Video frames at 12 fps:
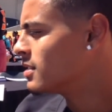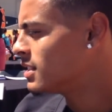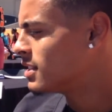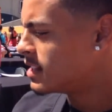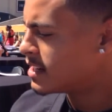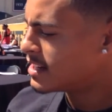Cause
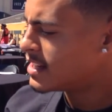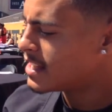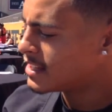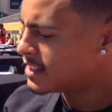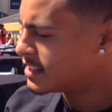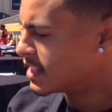at the end of the day,
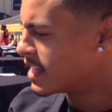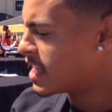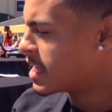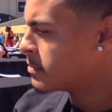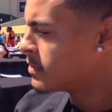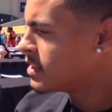it's the
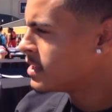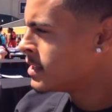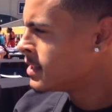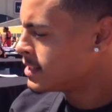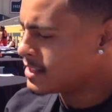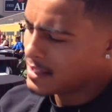game.
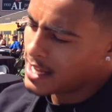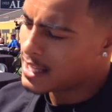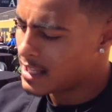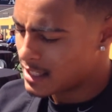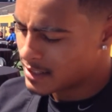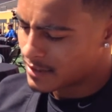And
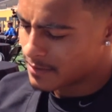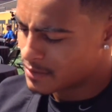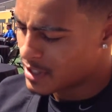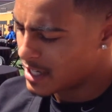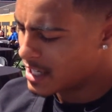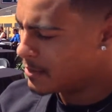that, that's, I'm
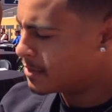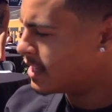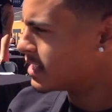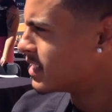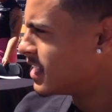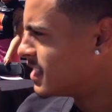trying to keep it
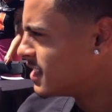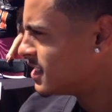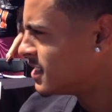like that.